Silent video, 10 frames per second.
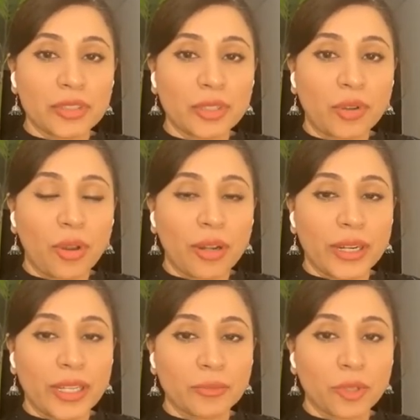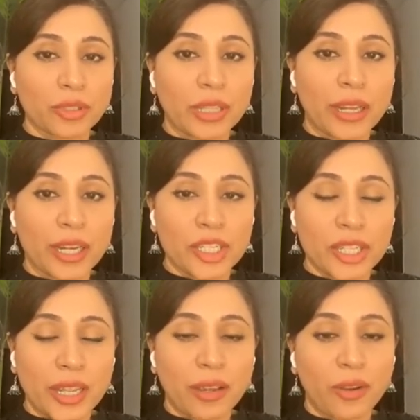which is called as
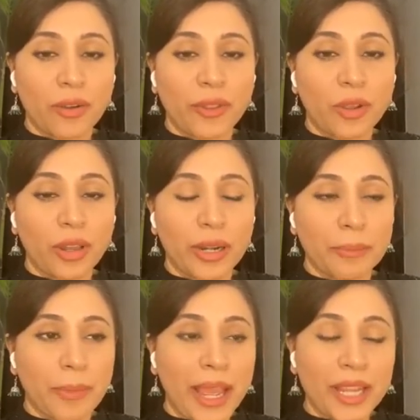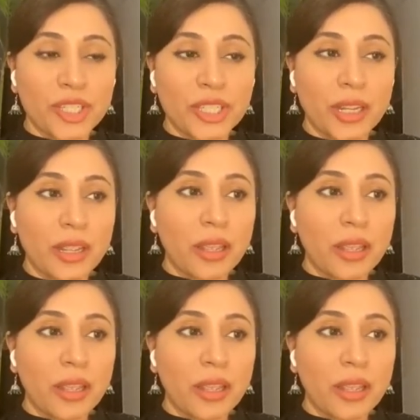Mukhtar-e-Sheikh, or we call it MASH.